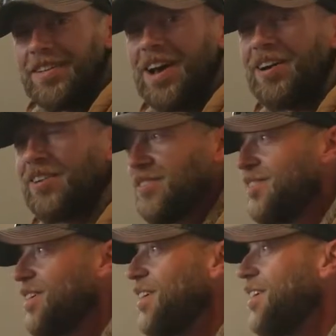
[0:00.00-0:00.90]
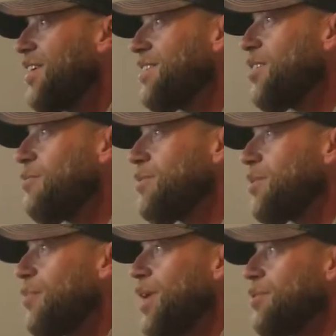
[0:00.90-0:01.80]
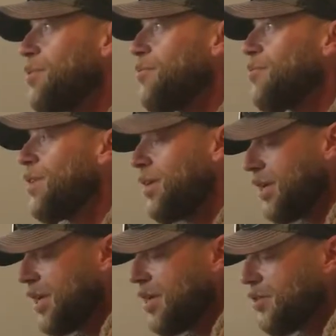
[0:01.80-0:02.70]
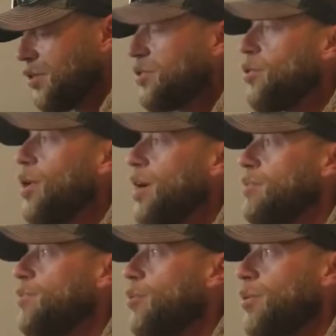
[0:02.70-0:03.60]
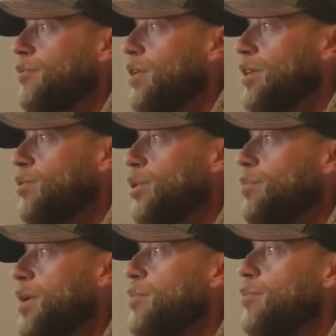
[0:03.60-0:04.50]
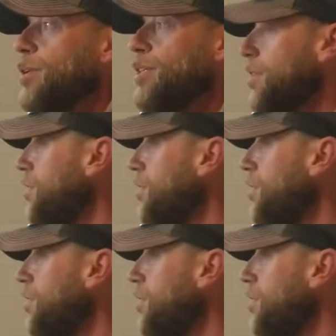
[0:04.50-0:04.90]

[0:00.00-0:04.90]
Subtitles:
No. That dude was in a bathroom. He threw a house party for like 20 people. Next